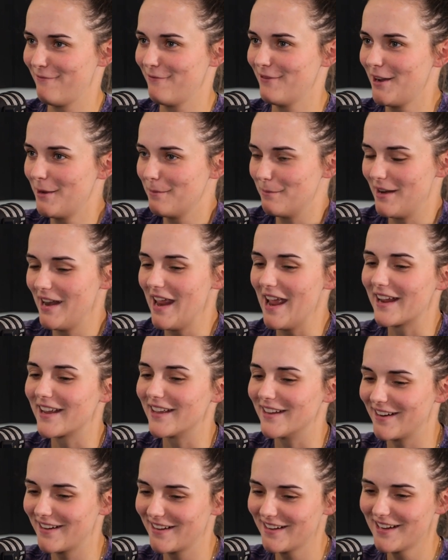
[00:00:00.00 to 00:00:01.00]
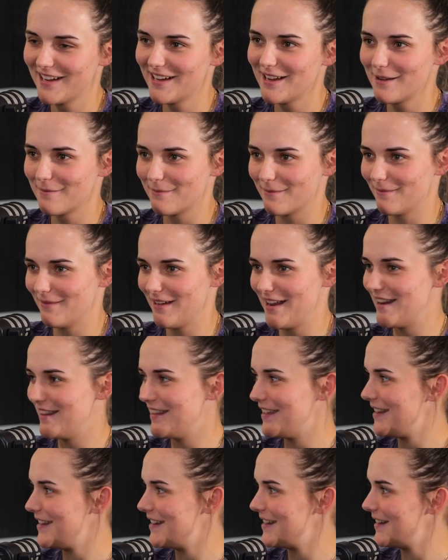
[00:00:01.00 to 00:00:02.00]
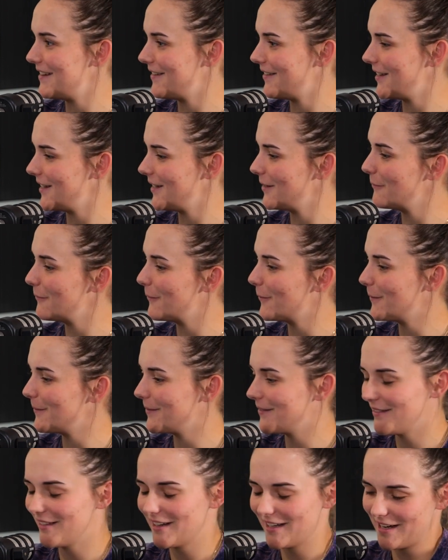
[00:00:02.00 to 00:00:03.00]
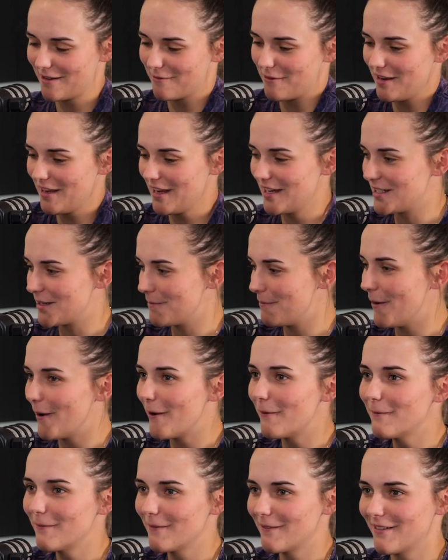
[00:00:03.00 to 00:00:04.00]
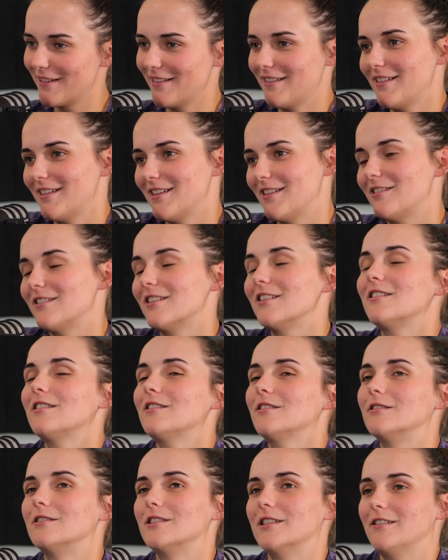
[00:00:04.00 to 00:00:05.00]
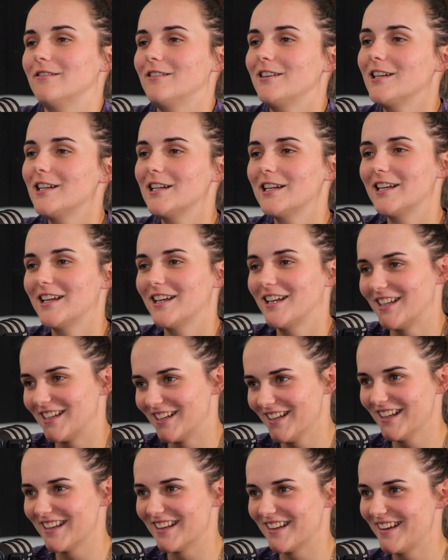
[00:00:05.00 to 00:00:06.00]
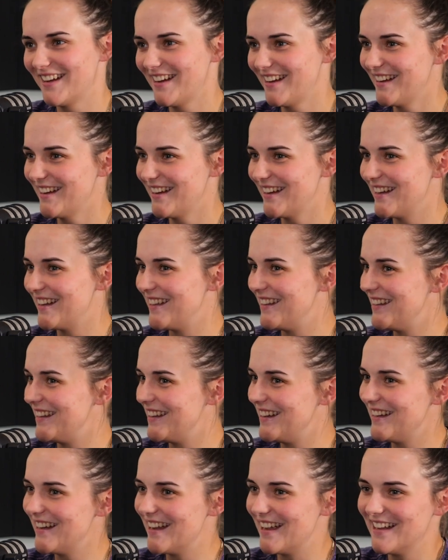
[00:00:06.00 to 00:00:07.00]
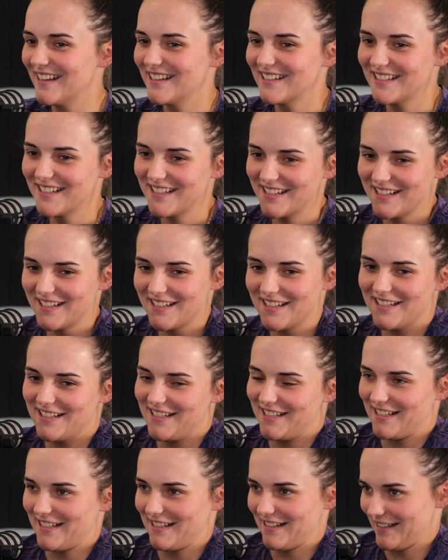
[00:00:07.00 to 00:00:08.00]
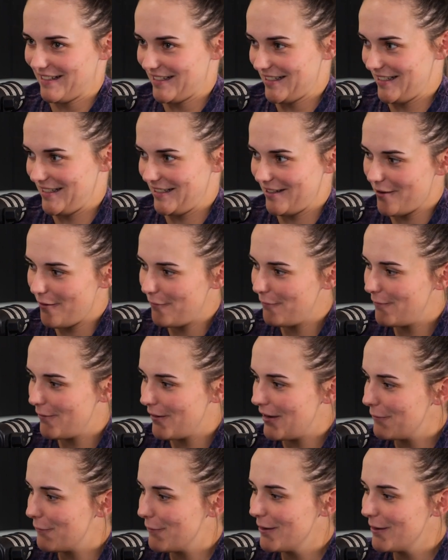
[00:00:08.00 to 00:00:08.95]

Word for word: I'm knackered. And then I had to bowl. I was like, Susie, really? And then, got 5